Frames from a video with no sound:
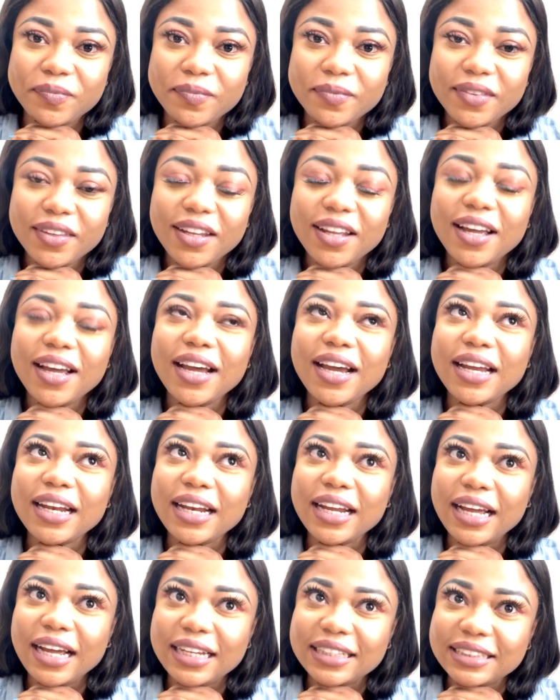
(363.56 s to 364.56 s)
And
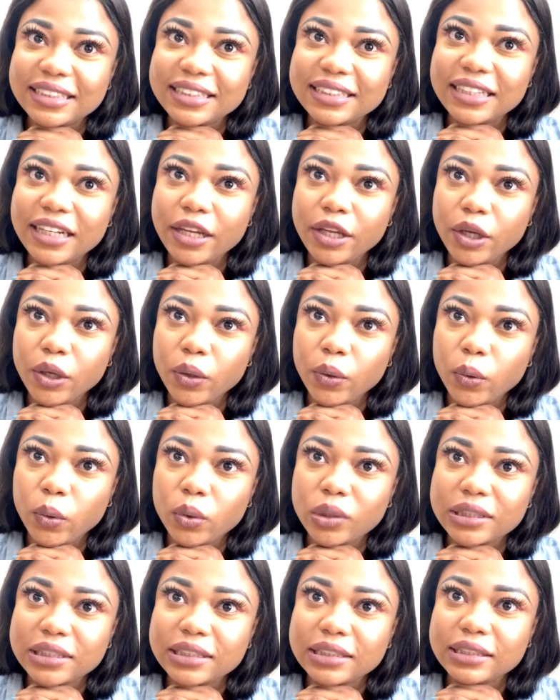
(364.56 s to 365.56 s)
as the saying goes,
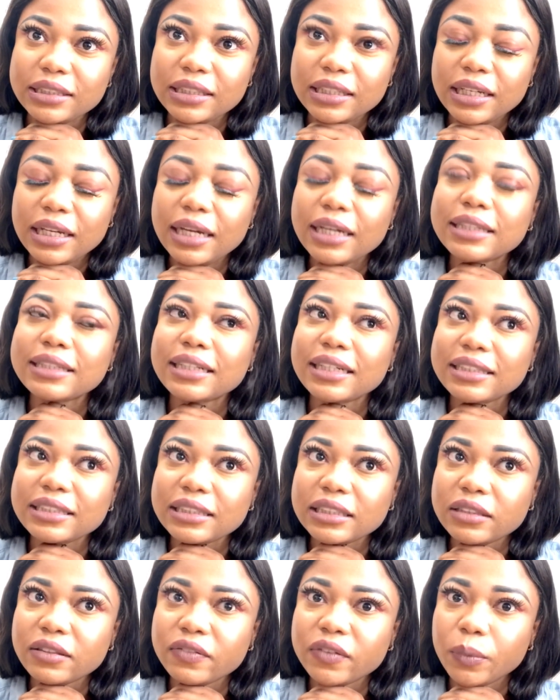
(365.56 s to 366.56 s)
testing of
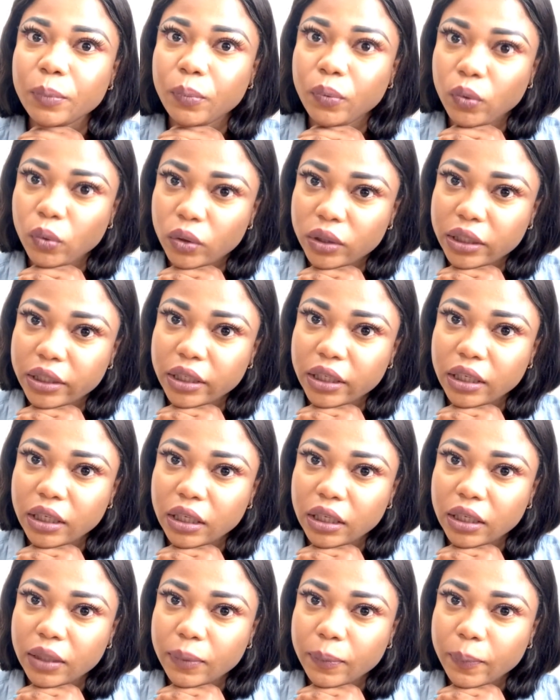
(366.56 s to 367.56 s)
the pudding
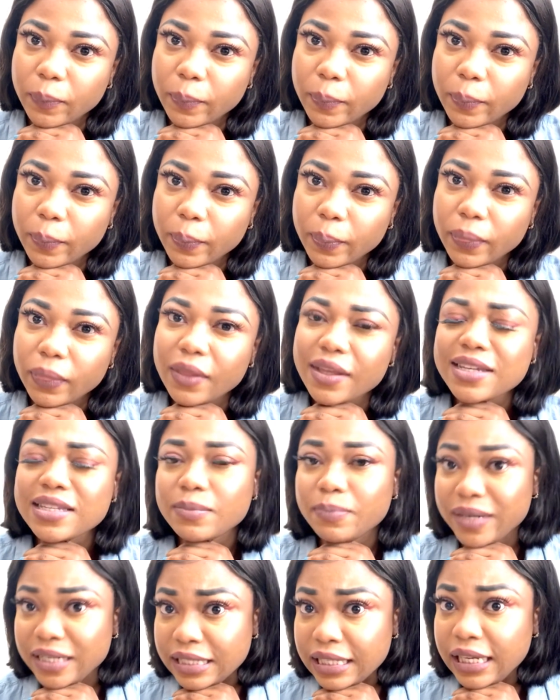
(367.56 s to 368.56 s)
is by
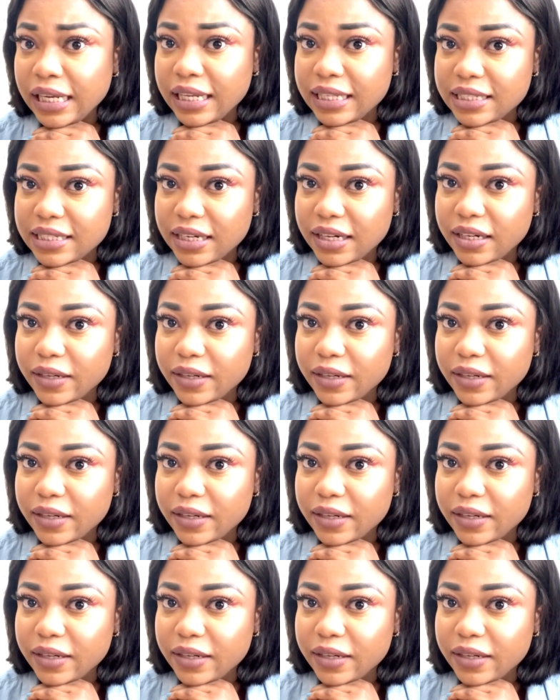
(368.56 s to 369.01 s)
the eating.